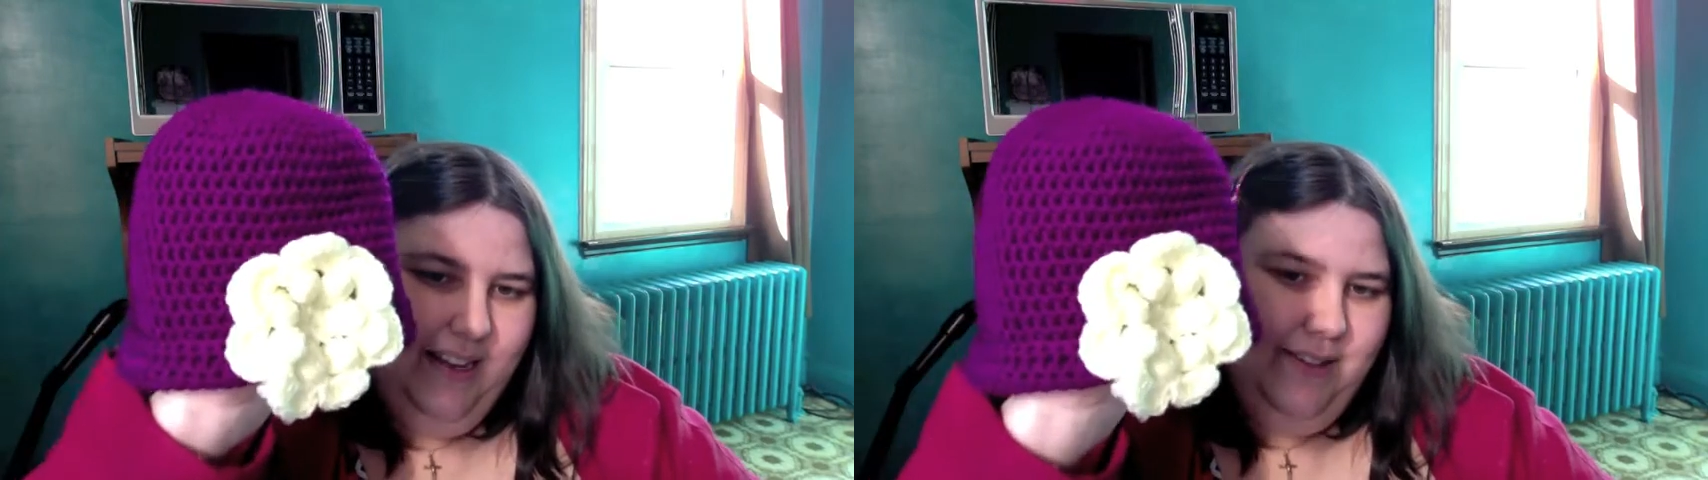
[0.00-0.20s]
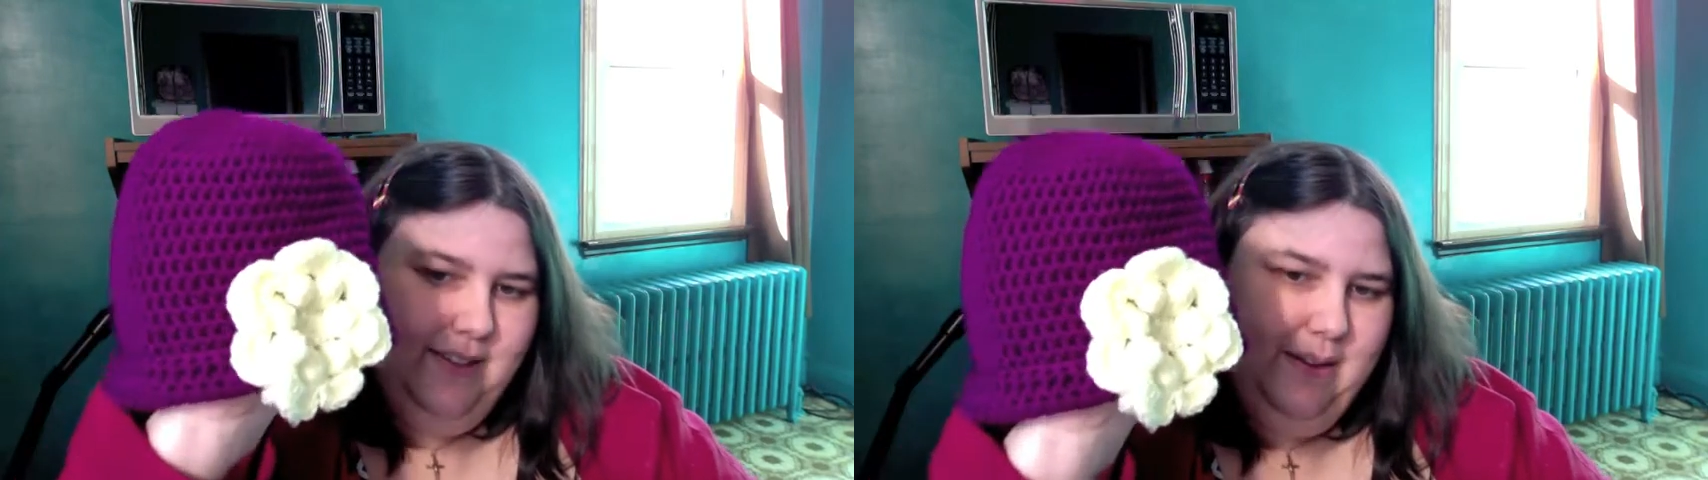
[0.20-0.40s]

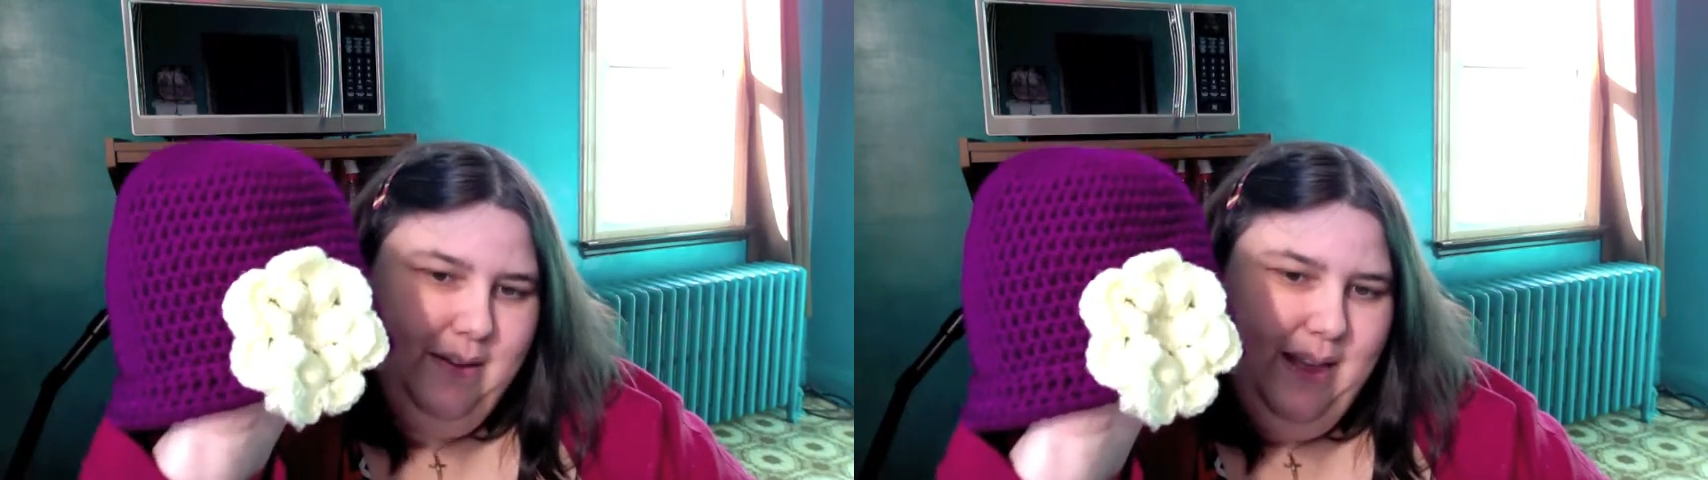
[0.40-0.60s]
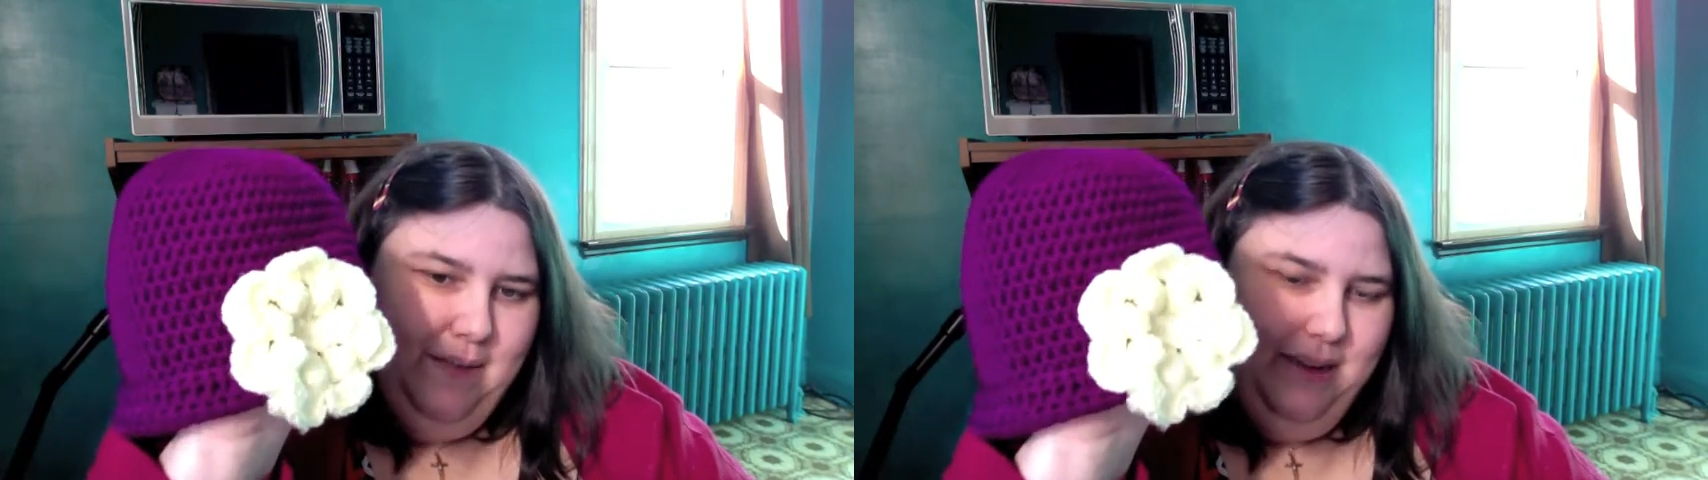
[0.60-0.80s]
so
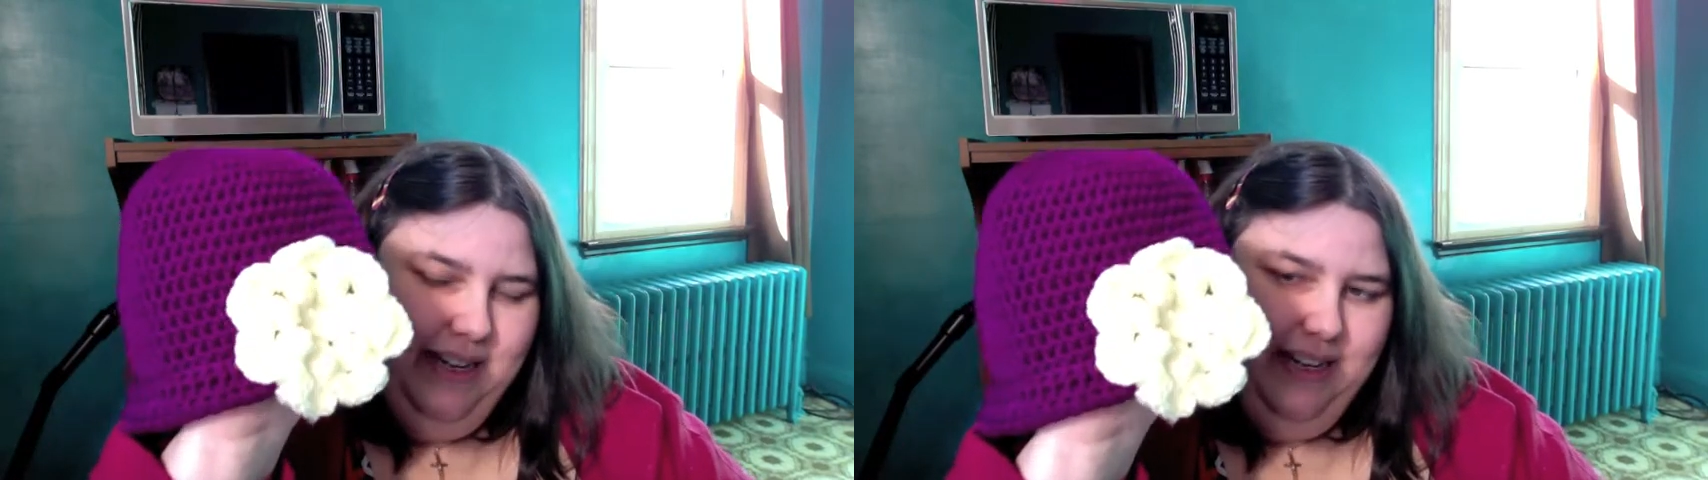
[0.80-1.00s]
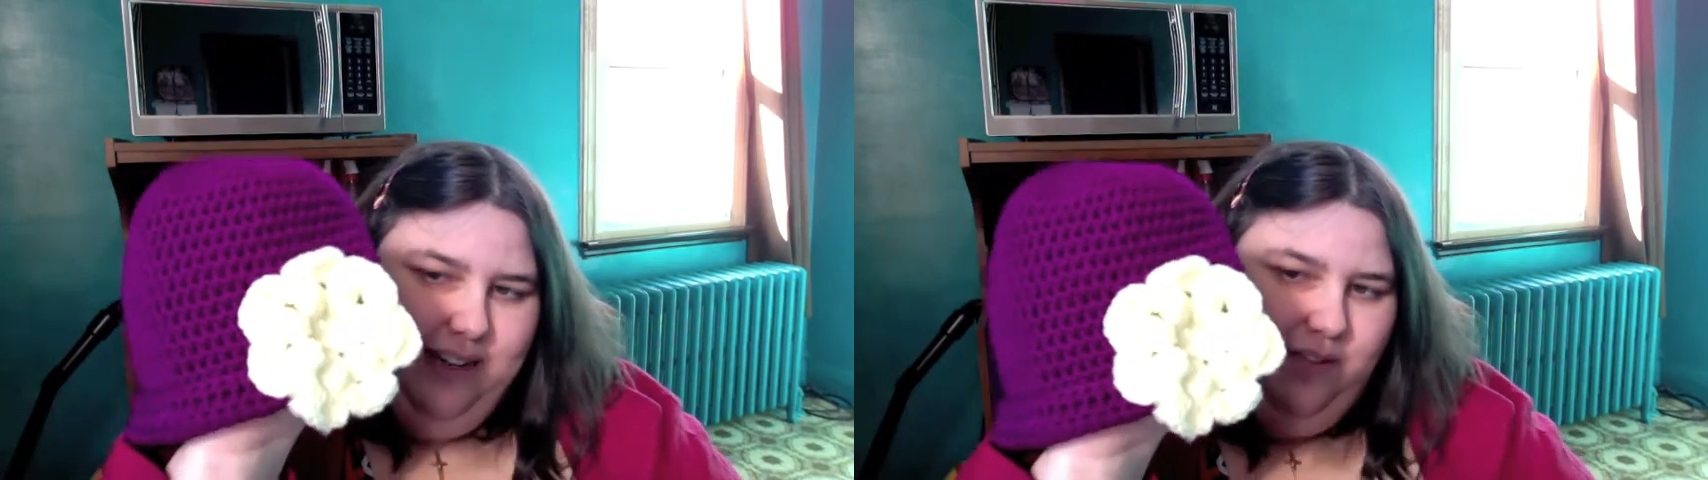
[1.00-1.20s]
I made a
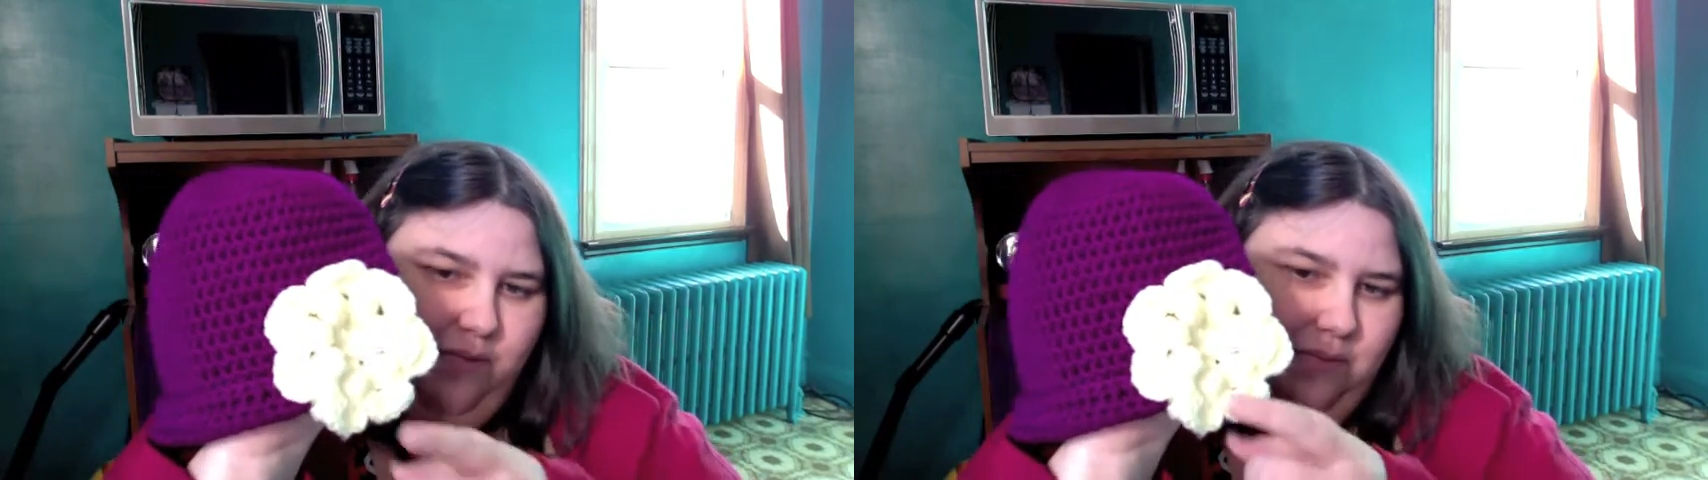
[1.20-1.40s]
little